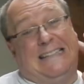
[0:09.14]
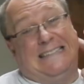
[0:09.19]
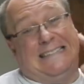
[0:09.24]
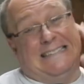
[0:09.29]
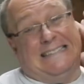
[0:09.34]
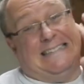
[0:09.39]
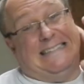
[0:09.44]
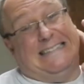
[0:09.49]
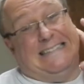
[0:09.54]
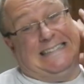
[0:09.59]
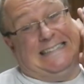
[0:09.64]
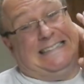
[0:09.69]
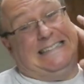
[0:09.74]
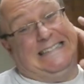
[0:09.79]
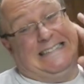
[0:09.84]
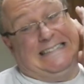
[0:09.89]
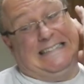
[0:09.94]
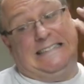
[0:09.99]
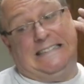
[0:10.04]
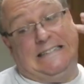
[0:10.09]

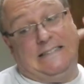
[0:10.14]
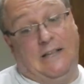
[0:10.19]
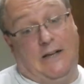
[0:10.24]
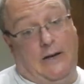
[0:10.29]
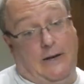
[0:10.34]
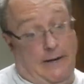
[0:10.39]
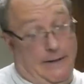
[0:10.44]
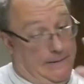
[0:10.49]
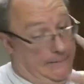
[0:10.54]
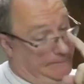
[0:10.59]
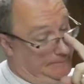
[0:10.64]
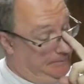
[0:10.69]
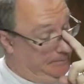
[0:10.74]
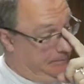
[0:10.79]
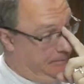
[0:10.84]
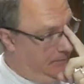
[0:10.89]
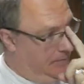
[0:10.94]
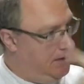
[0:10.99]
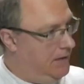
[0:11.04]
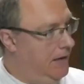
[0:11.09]
Tarna,
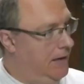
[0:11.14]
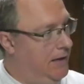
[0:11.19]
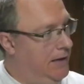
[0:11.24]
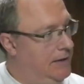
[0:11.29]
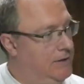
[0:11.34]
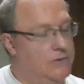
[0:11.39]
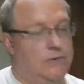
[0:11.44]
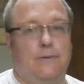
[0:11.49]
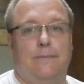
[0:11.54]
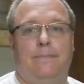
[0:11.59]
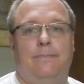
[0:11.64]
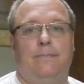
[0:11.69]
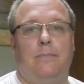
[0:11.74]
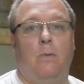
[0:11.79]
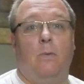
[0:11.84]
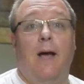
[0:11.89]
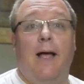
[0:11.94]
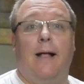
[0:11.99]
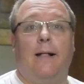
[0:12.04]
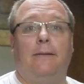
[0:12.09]
yes.
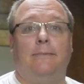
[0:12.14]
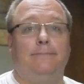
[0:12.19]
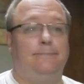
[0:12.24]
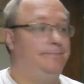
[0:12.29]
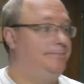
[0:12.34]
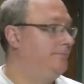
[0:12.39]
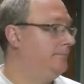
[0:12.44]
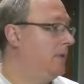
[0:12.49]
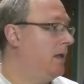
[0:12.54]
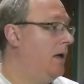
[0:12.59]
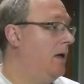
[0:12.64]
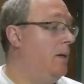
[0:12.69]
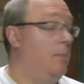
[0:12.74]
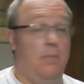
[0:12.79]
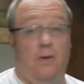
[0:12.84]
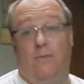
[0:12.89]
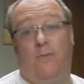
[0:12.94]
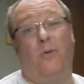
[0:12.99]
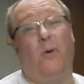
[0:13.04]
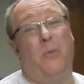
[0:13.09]
Well,
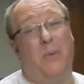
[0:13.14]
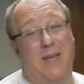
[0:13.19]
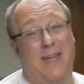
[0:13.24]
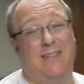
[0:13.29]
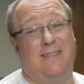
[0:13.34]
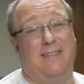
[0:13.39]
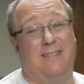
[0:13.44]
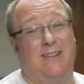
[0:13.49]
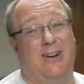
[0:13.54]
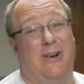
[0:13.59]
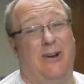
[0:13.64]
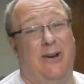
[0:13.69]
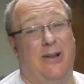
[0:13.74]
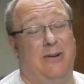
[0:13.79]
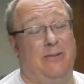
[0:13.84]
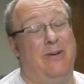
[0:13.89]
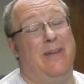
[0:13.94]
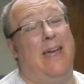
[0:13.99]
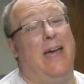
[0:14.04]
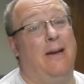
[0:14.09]
before we get to
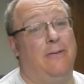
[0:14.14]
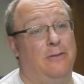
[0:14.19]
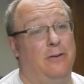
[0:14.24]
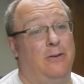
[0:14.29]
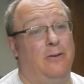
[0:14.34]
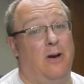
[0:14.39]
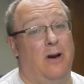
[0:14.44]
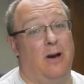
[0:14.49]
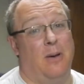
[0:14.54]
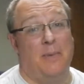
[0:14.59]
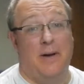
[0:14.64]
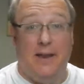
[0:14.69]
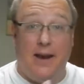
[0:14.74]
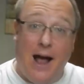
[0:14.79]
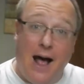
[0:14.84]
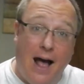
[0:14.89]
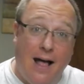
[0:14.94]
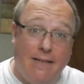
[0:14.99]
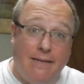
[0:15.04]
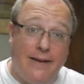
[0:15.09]
Tarna, we have to talk about
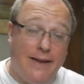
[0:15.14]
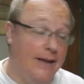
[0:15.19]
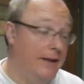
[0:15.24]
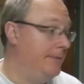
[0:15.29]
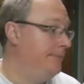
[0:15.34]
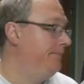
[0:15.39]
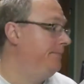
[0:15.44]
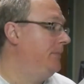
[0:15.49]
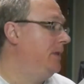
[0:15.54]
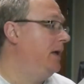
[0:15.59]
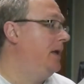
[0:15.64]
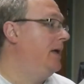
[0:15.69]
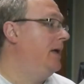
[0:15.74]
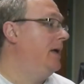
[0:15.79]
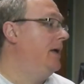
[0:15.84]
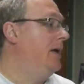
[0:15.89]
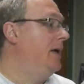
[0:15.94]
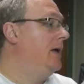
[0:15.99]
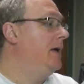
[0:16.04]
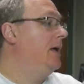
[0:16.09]
Holly.
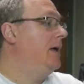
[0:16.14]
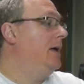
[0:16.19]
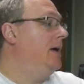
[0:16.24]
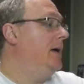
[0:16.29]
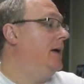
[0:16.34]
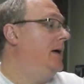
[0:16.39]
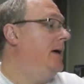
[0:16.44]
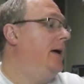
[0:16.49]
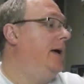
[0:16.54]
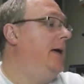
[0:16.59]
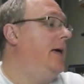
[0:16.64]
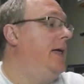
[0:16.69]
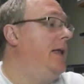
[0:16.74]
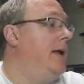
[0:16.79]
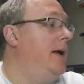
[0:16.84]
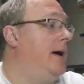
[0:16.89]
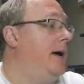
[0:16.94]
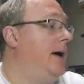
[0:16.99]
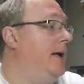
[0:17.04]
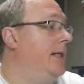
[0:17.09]
I got
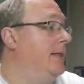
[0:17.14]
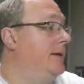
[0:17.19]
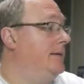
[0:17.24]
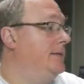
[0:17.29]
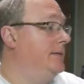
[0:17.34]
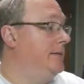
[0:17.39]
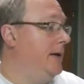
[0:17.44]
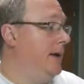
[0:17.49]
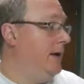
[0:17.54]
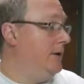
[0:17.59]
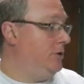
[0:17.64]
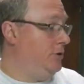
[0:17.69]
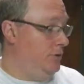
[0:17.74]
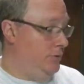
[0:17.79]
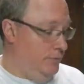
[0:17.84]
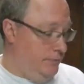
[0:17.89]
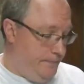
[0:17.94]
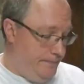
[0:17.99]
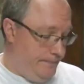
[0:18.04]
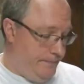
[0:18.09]
a Holly
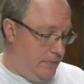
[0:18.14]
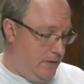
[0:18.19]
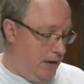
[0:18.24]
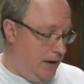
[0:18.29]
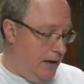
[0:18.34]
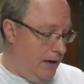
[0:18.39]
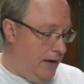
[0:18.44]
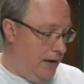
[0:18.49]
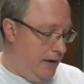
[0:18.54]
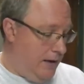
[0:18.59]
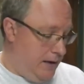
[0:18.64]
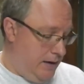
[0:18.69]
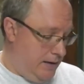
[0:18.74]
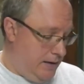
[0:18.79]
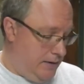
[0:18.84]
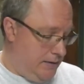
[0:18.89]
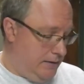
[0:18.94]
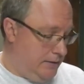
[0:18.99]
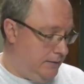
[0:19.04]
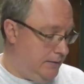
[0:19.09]
statue,
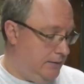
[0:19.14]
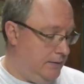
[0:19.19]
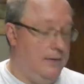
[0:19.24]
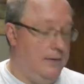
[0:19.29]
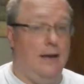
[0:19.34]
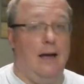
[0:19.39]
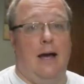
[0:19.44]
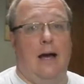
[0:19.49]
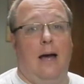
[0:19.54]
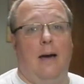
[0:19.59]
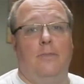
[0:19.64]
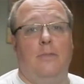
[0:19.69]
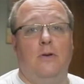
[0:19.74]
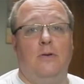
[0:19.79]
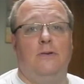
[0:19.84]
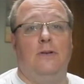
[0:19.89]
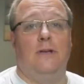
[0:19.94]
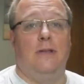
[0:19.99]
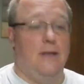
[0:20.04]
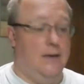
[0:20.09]
and I'm
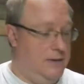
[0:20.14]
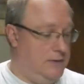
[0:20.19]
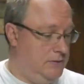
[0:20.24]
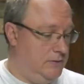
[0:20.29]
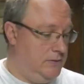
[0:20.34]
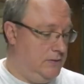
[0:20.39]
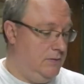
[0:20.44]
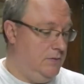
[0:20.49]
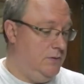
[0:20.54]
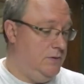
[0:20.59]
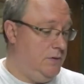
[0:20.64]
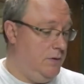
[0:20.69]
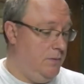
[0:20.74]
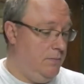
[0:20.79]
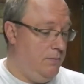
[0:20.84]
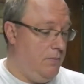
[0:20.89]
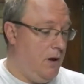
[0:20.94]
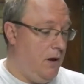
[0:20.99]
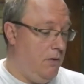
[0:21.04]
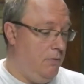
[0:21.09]
using this. It was a
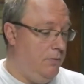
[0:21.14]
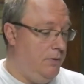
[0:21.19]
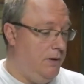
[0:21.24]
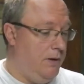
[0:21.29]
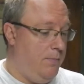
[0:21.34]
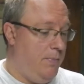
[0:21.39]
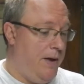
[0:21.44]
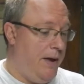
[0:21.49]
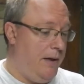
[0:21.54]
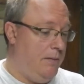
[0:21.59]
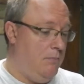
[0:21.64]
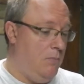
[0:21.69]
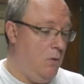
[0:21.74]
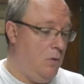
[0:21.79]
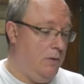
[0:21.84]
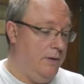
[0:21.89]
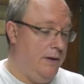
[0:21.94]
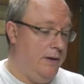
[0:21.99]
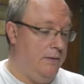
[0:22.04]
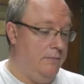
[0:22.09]
really bad
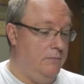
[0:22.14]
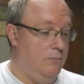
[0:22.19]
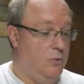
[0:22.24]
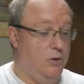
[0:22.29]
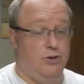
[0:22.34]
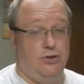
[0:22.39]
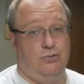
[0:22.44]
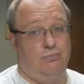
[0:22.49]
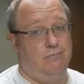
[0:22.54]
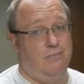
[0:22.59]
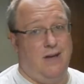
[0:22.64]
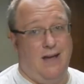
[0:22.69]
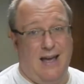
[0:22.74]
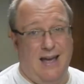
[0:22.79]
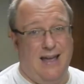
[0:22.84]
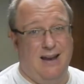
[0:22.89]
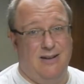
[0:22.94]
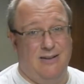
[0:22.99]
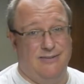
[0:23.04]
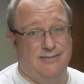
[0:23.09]
molding, which
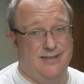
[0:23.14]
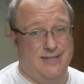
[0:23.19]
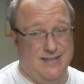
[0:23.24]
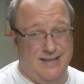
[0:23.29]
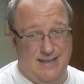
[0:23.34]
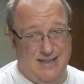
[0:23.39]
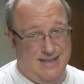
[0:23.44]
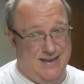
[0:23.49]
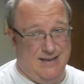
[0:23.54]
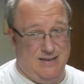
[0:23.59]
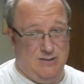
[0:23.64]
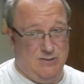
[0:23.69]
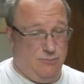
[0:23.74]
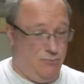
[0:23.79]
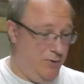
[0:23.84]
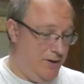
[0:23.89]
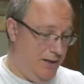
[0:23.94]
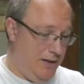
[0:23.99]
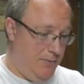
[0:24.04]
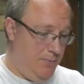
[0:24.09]
I don't see that it's
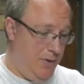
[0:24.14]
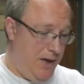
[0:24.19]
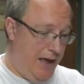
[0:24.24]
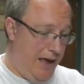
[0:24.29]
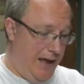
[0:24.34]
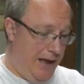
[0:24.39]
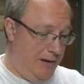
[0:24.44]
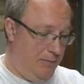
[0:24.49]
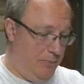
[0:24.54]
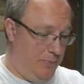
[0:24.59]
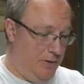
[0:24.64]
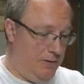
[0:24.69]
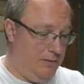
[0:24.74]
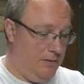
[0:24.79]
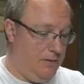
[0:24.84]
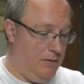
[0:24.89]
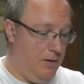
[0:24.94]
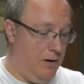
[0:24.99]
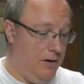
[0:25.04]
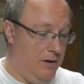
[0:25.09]
really bad, but
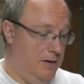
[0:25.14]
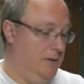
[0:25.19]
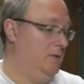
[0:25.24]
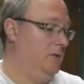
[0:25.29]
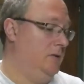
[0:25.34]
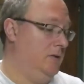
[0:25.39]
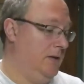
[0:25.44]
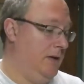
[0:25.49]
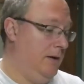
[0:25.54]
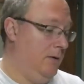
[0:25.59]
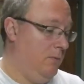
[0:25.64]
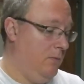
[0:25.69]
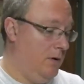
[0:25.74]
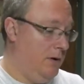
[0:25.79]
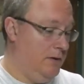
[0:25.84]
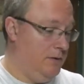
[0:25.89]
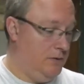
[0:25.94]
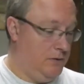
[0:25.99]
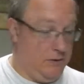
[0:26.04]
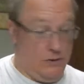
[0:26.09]
the artist said it
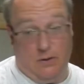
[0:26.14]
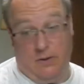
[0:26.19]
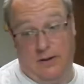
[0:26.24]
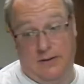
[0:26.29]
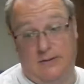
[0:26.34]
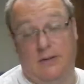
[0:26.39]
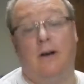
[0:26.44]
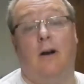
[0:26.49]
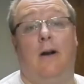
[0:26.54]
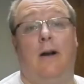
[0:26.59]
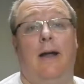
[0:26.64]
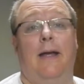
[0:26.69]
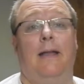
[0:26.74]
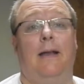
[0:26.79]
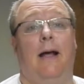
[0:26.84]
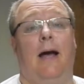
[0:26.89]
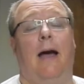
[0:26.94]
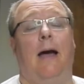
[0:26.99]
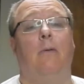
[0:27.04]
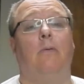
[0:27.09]
was. So I said, alright,
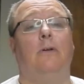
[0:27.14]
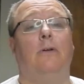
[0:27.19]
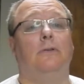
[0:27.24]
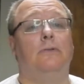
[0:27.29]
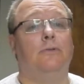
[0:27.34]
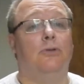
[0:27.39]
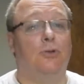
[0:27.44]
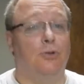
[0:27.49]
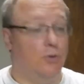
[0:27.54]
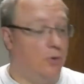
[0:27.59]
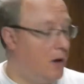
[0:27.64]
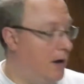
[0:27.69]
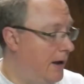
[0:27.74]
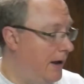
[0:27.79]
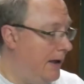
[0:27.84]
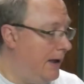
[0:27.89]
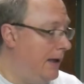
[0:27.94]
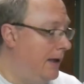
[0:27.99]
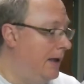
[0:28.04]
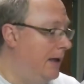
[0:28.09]
I will
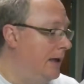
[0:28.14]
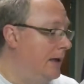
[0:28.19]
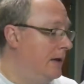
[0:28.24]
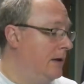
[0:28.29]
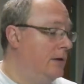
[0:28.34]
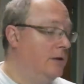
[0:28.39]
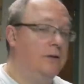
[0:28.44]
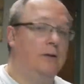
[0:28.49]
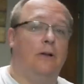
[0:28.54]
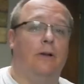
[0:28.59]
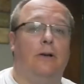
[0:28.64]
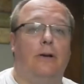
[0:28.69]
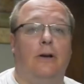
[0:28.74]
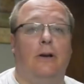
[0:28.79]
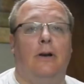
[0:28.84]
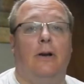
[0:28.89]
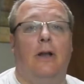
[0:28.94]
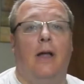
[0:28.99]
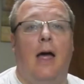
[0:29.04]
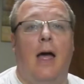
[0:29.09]
try to
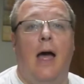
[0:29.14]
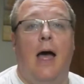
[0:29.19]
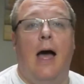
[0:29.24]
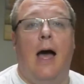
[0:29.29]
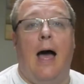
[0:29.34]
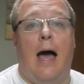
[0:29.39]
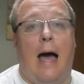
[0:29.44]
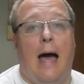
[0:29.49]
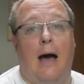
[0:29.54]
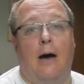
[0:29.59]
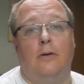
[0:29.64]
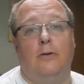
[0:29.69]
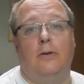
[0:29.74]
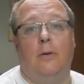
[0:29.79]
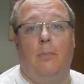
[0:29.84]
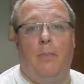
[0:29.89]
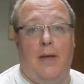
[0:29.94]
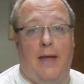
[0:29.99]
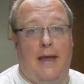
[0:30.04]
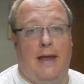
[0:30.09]
learn how
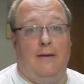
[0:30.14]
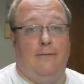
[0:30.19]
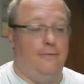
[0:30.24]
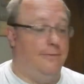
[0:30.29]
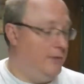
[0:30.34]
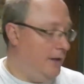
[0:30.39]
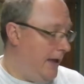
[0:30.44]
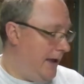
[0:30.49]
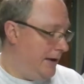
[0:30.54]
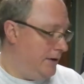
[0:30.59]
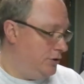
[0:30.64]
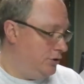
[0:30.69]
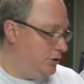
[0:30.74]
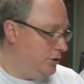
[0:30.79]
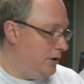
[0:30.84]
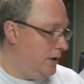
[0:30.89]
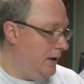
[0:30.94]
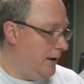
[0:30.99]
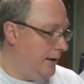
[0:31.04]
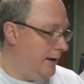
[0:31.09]
to paint
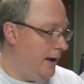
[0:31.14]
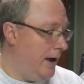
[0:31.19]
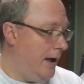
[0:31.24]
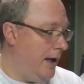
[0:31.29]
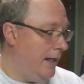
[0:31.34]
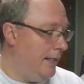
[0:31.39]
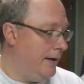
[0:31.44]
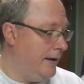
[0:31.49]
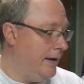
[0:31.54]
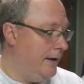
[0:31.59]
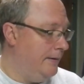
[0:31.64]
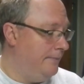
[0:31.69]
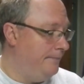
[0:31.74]
flesh on Holly.